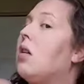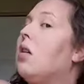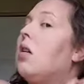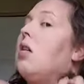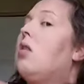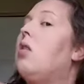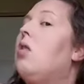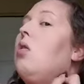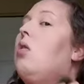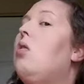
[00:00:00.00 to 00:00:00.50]

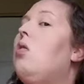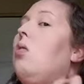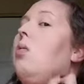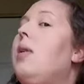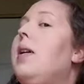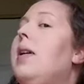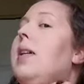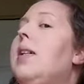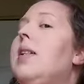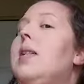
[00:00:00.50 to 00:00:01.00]
And
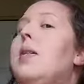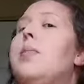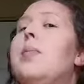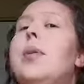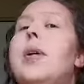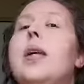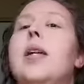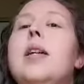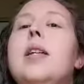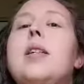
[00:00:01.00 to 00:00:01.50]
always
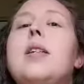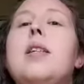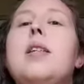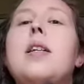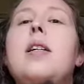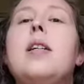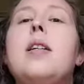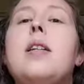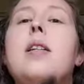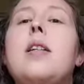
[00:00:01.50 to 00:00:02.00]
bring it
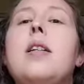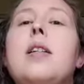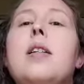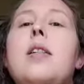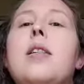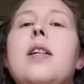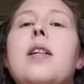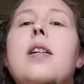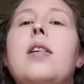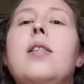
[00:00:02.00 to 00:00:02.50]

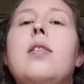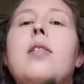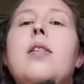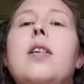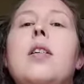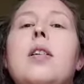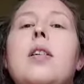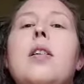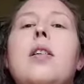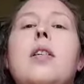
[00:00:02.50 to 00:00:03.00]
down.